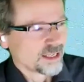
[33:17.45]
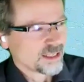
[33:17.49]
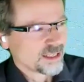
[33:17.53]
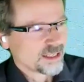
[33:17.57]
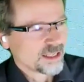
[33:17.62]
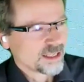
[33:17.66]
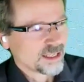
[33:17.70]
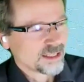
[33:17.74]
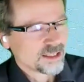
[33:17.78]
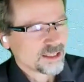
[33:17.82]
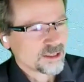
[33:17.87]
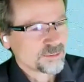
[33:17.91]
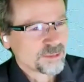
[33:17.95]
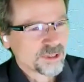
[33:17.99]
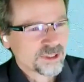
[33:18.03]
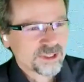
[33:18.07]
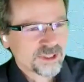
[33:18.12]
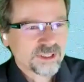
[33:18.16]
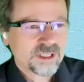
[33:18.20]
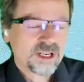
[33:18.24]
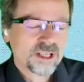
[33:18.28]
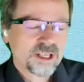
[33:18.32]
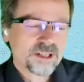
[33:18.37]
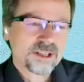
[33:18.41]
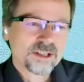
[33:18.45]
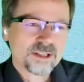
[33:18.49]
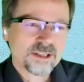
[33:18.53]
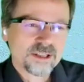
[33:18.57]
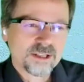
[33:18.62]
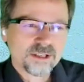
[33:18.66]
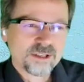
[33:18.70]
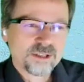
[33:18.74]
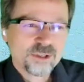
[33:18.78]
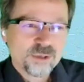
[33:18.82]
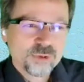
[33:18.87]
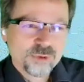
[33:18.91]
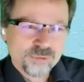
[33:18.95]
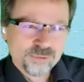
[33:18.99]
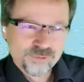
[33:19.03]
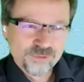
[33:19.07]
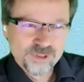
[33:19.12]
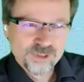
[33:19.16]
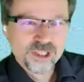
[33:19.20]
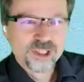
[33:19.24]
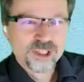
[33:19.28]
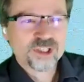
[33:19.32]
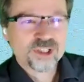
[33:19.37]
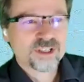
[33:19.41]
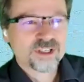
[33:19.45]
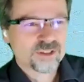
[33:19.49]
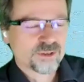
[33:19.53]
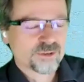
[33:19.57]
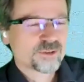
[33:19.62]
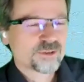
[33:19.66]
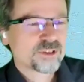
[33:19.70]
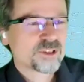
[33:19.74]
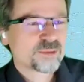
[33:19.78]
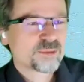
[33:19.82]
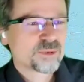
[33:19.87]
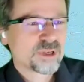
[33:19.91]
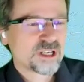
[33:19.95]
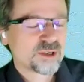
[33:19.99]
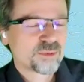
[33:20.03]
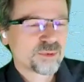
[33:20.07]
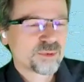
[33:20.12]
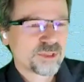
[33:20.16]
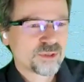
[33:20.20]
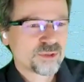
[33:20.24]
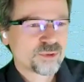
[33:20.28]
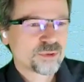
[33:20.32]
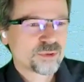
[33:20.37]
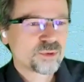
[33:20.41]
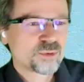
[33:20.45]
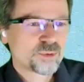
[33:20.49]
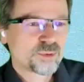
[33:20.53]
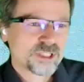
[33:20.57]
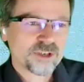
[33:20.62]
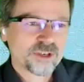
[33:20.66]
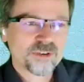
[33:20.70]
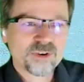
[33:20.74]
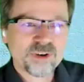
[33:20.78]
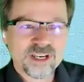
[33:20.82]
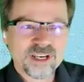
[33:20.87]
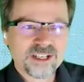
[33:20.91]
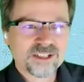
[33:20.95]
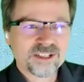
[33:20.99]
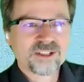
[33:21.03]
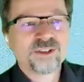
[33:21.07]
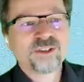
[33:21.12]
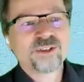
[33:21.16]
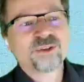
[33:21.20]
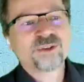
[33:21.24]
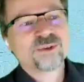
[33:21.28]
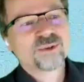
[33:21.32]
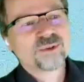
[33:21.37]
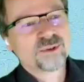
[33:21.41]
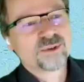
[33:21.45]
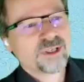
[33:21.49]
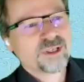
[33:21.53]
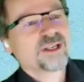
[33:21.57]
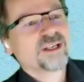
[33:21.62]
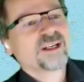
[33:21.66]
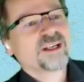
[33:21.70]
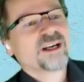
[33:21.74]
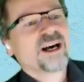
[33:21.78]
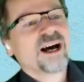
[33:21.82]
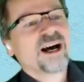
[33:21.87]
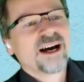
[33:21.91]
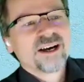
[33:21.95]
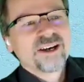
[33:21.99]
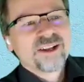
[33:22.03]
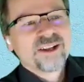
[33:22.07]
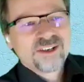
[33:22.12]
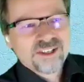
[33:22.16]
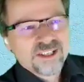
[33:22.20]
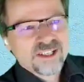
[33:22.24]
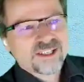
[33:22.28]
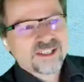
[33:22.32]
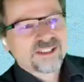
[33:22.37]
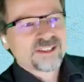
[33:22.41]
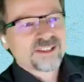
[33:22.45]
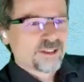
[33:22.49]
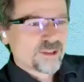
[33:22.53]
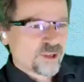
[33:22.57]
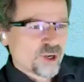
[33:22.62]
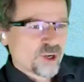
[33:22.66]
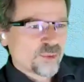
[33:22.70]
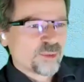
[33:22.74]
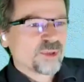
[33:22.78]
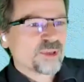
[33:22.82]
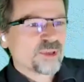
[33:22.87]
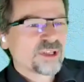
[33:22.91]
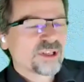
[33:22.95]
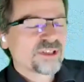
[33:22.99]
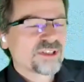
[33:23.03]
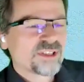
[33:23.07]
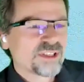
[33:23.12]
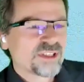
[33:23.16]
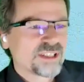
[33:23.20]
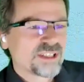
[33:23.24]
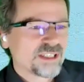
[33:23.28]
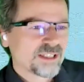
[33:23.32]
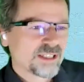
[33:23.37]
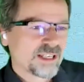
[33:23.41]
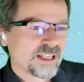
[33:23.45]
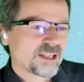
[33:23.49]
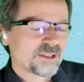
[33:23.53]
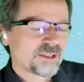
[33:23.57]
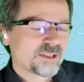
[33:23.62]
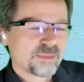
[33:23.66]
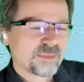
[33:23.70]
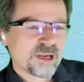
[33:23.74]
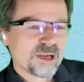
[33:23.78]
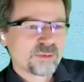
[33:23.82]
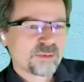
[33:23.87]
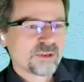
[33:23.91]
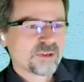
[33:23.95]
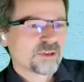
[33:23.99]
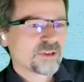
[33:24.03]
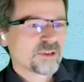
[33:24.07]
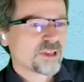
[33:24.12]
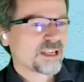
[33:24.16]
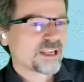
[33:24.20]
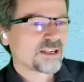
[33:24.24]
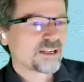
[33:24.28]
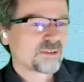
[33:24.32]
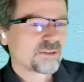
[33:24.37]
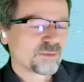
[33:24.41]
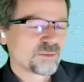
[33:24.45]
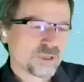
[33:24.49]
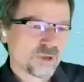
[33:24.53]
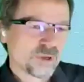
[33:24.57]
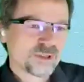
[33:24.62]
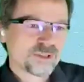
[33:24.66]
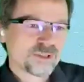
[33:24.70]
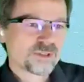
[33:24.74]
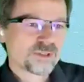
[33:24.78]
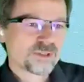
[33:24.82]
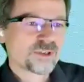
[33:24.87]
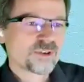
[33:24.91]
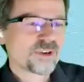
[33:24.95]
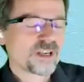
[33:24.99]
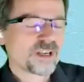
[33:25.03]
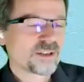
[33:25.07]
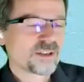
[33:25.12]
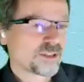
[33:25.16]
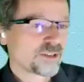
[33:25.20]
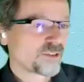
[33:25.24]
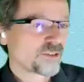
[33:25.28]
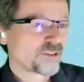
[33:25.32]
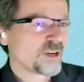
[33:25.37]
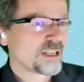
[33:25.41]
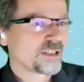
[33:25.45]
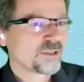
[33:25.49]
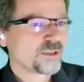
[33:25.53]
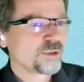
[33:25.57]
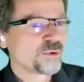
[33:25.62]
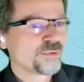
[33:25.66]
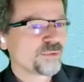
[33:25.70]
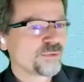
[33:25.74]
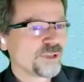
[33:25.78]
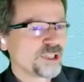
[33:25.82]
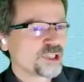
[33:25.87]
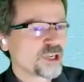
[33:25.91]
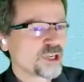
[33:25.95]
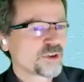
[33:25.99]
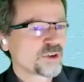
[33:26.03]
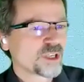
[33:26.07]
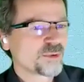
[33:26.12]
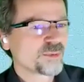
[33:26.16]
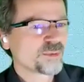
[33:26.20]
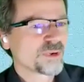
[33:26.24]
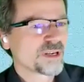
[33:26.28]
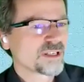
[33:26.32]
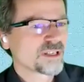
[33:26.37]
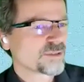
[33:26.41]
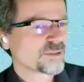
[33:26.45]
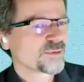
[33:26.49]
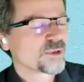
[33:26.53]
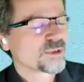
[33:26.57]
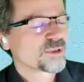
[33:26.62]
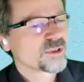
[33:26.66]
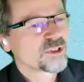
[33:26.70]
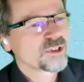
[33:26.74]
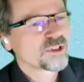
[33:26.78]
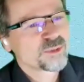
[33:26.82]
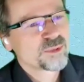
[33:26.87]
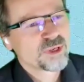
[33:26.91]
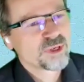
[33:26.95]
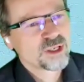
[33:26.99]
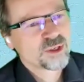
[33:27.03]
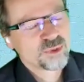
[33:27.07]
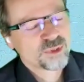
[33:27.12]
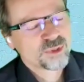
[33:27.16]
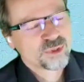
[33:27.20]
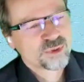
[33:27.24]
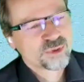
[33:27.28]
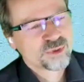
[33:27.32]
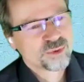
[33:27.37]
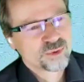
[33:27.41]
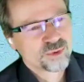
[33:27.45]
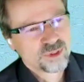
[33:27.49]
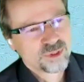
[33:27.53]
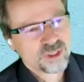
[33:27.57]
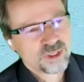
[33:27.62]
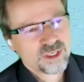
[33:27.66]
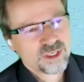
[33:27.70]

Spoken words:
And in particular, the new features of SysML v2 will create new ideas in the community, and maybe then will also create new feature requests for SysML v2.